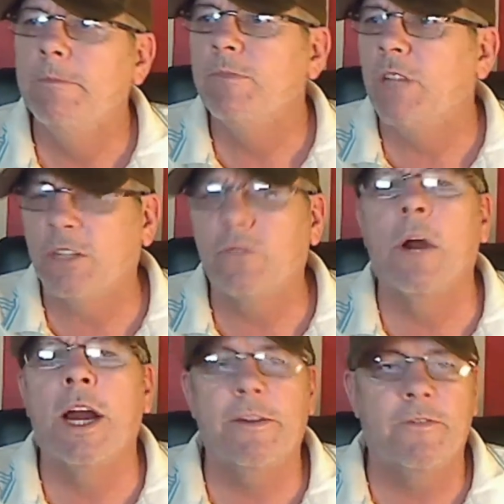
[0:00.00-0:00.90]
That's
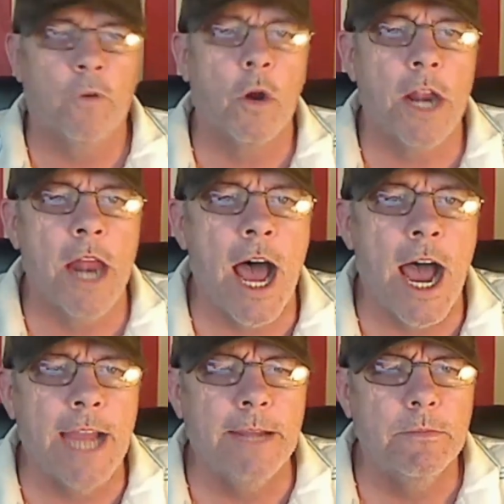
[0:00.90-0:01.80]
right, for a
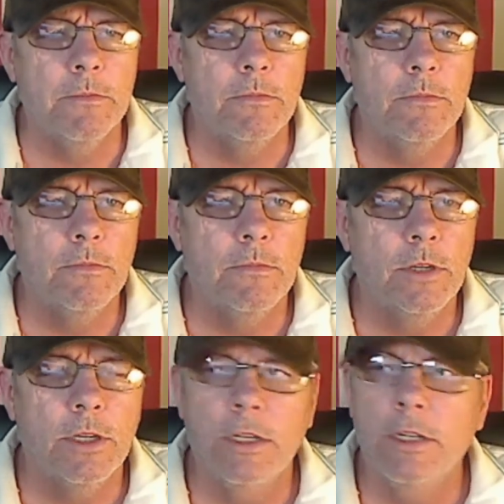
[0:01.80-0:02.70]
lie.
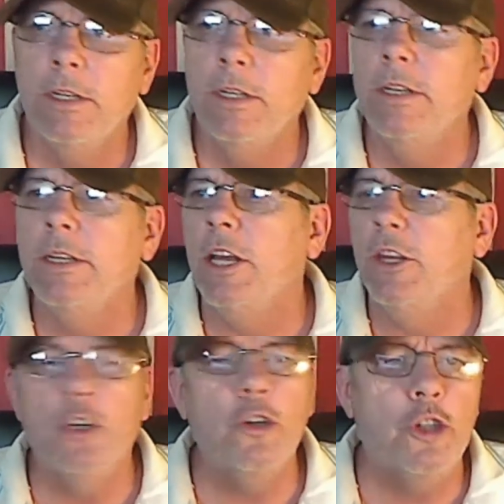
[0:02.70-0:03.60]
And
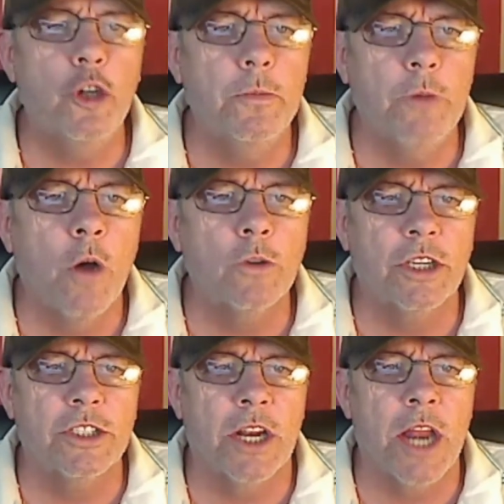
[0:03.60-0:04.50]
YouTube knows
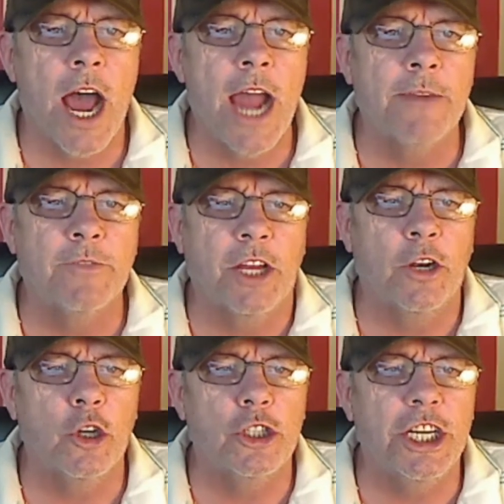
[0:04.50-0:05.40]
it's a lie if they
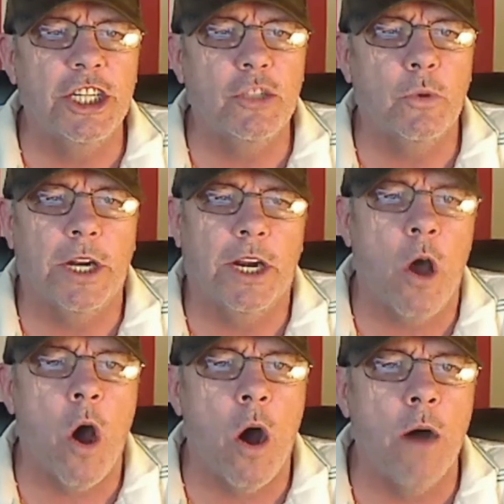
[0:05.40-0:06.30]
looked into it at
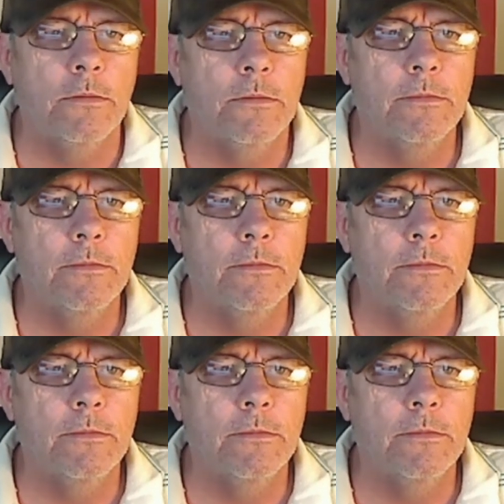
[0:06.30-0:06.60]
all.